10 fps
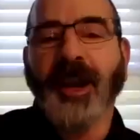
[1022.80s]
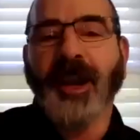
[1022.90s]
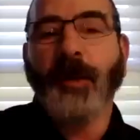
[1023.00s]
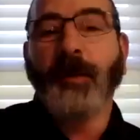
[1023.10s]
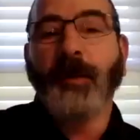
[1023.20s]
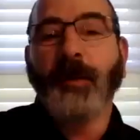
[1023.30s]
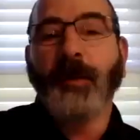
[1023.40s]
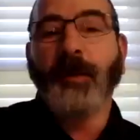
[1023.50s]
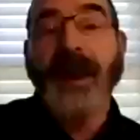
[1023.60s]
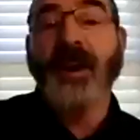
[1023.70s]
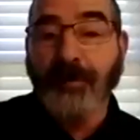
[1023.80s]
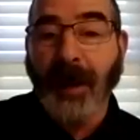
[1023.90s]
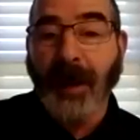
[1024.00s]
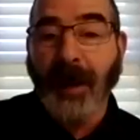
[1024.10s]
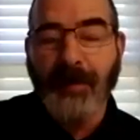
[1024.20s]
room, and he repaired it
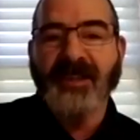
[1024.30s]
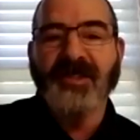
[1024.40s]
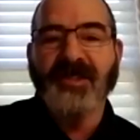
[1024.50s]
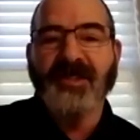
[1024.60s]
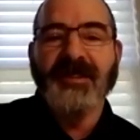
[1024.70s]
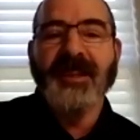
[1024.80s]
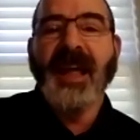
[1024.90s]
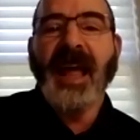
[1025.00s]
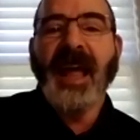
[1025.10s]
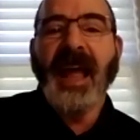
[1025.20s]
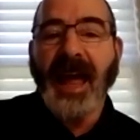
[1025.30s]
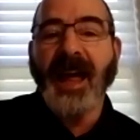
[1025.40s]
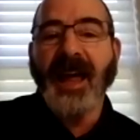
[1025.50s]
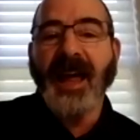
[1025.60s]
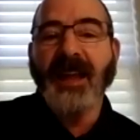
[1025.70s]
off bypass
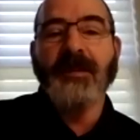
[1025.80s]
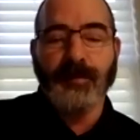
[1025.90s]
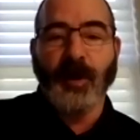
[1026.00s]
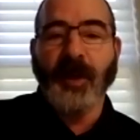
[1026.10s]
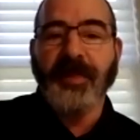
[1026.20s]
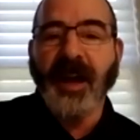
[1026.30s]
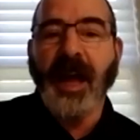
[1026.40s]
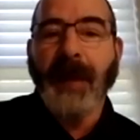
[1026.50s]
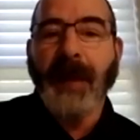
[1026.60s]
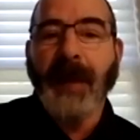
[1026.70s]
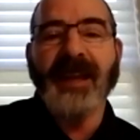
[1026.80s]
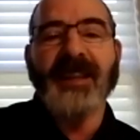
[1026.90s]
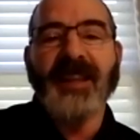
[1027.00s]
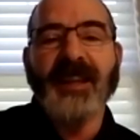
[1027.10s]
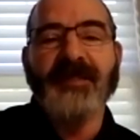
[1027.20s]
and brought the guy back,
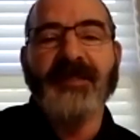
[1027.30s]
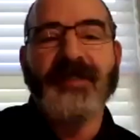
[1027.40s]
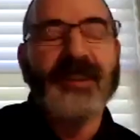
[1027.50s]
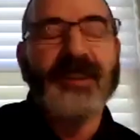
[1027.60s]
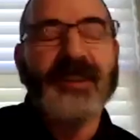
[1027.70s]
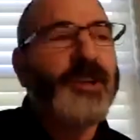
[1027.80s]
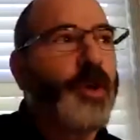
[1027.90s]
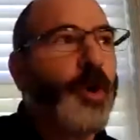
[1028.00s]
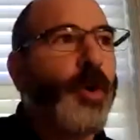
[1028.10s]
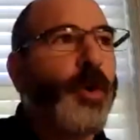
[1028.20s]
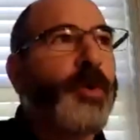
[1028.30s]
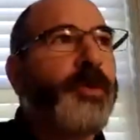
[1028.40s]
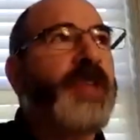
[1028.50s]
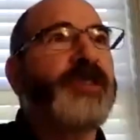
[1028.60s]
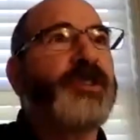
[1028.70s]
and he lived. So
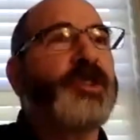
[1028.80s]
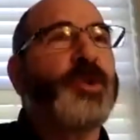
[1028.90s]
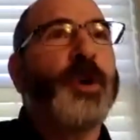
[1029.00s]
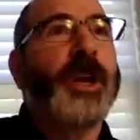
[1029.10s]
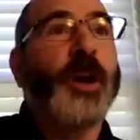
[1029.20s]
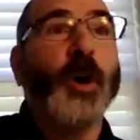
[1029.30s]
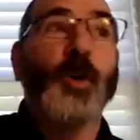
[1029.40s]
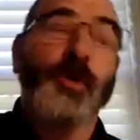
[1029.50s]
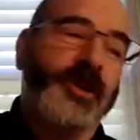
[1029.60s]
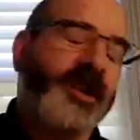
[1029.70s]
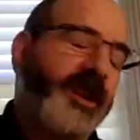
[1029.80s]
as the story goes,